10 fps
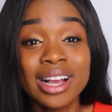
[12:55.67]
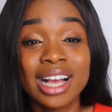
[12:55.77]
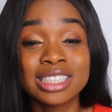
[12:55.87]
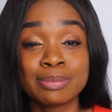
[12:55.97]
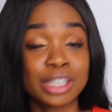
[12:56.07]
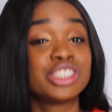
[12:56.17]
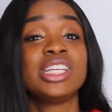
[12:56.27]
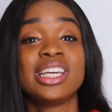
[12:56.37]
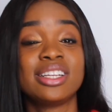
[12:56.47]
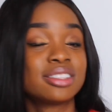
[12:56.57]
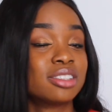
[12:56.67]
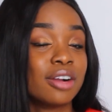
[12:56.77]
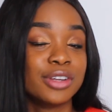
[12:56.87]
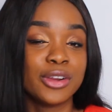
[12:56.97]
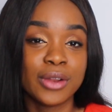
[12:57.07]
especially in a
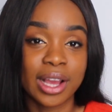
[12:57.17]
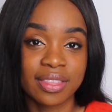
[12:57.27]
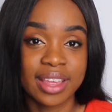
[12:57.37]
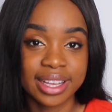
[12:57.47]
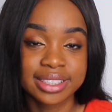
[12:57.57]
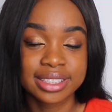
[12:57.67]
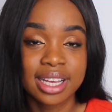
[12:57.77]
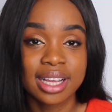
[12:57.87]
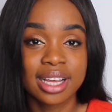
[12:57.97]
scenario like this.